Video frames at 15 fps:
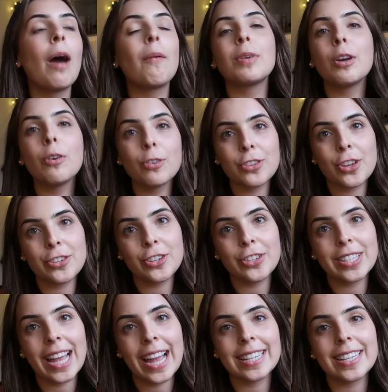and we also
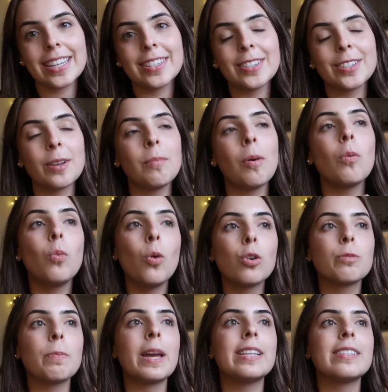just had some
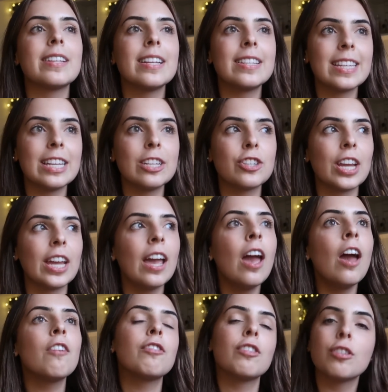ward-based teaching
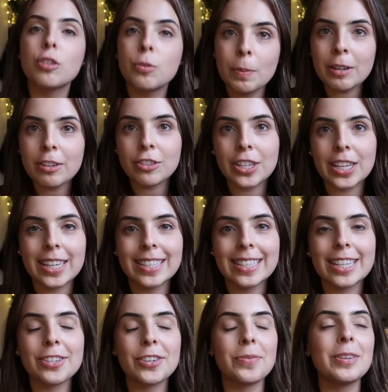for a respiratory
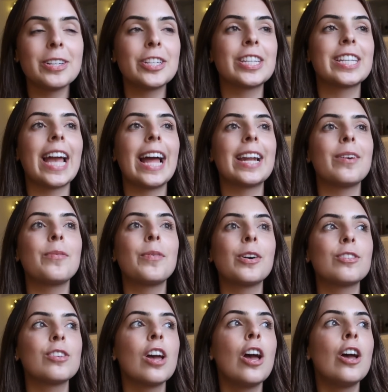condition, which again
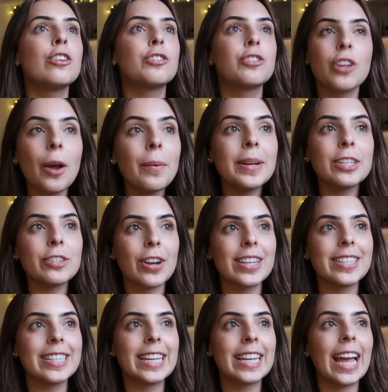was so
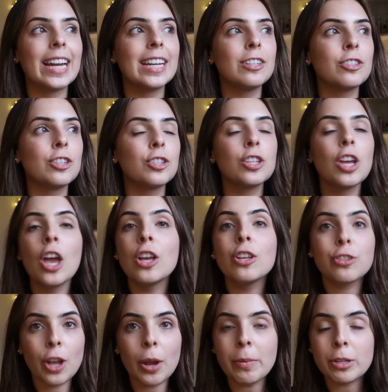interesting, and it's just
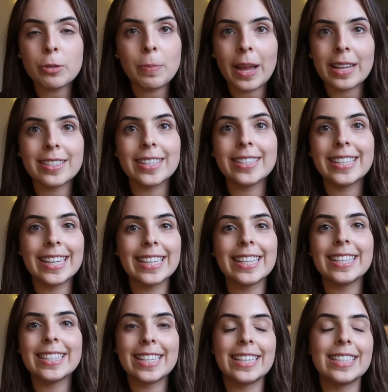so much better seeing
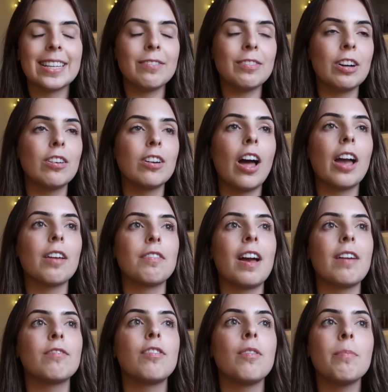these things in real life.
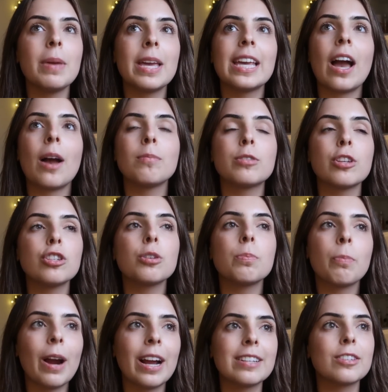And for me, I'm such a
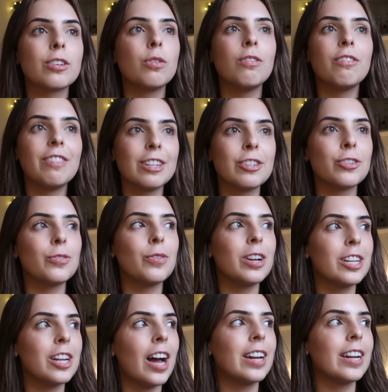practical visual
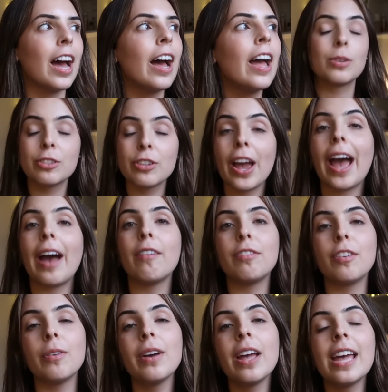learner, so it's so helpful